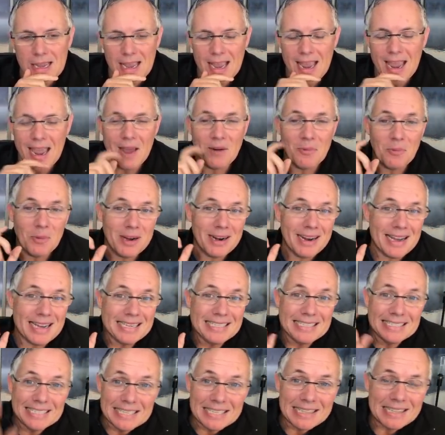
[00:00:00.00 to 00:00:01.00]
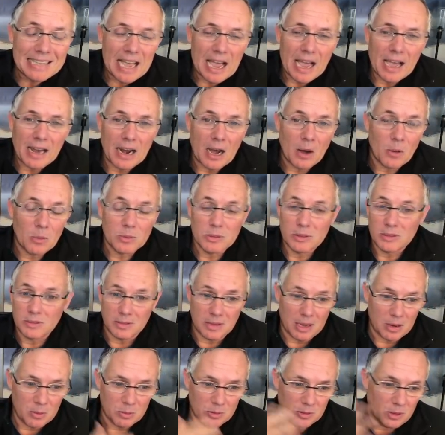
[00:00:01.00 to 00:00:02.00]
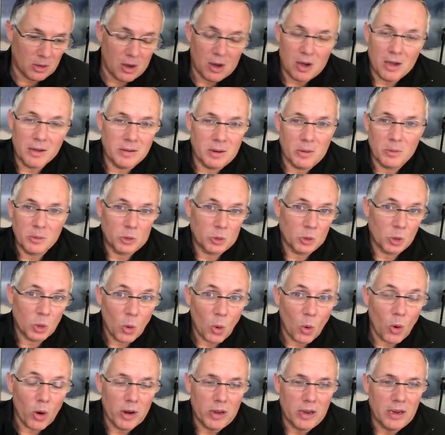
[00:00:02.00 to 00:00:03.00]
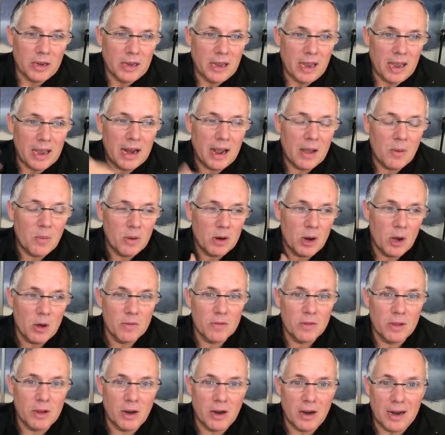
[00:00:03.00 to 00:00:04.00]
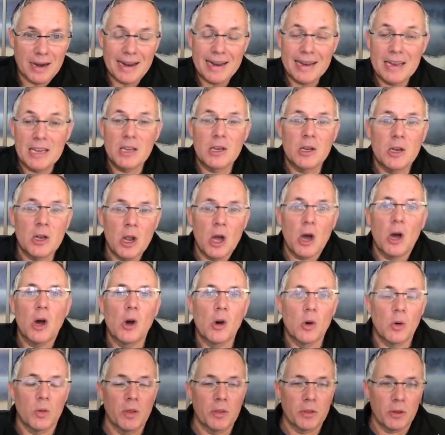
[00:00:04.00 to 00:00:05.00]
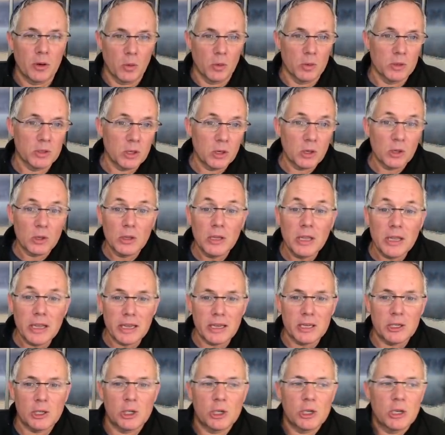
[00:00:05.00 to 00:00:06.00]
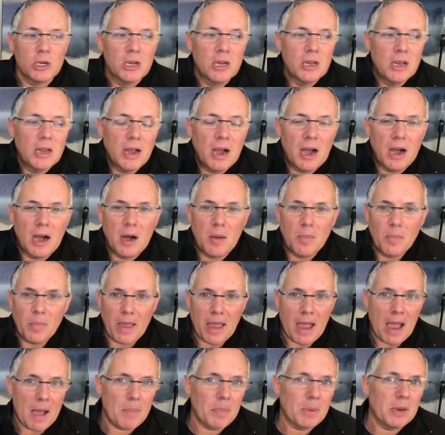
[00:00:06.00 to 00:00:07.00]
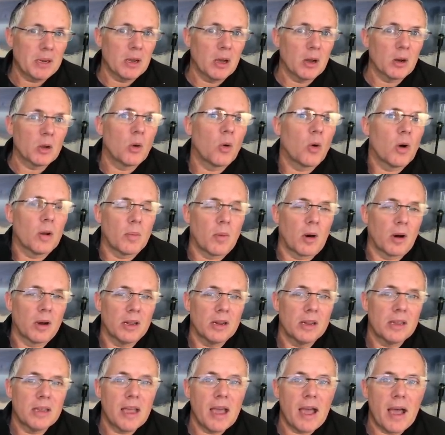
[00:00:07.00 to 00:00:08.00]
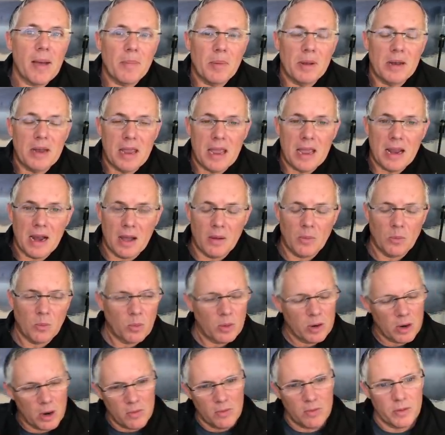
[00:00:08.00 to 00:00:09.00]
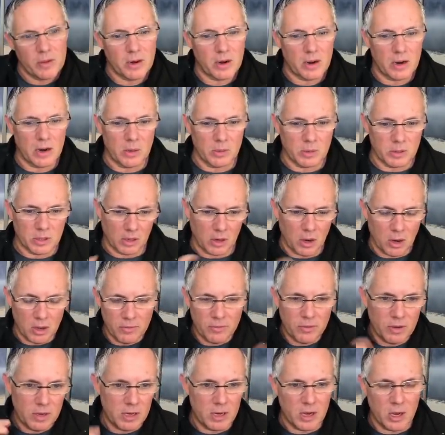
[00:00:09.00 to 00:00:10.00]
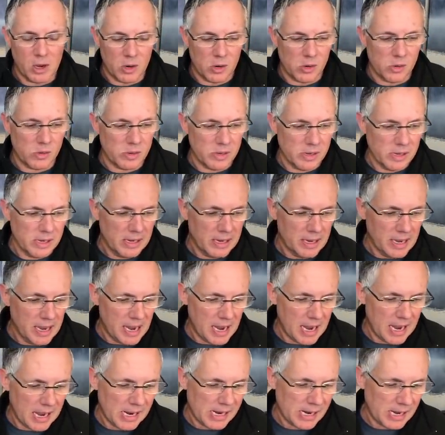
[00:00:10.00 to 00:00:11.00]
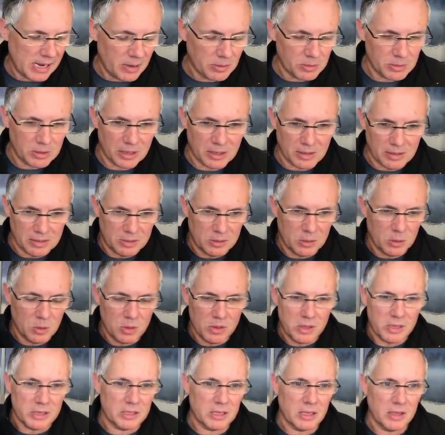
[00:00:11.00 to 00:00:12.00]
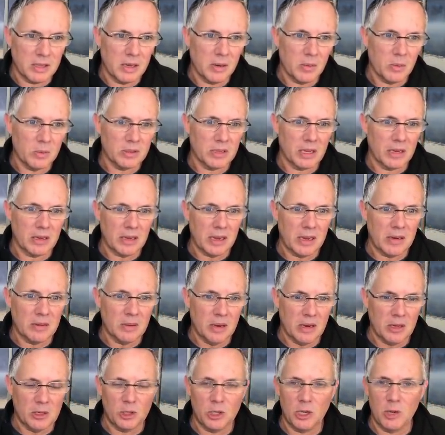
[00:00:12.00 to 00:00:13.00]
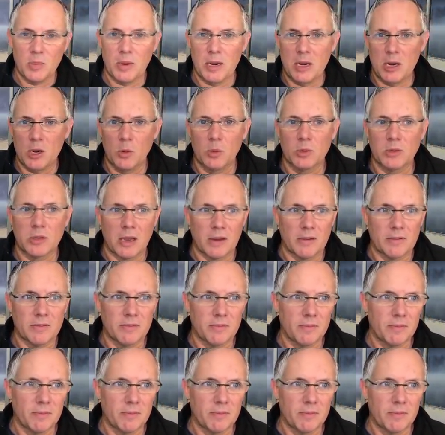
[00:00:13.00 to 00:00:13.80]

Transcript: And when I did that, I was I was on, I was recording, and I went over there, and I didn't know that there was a glitch um, happening on CoinMarketCap. And, and I went over there and I was like on video and I was like doing this. And then it was like, and, and Shiba Inu was like,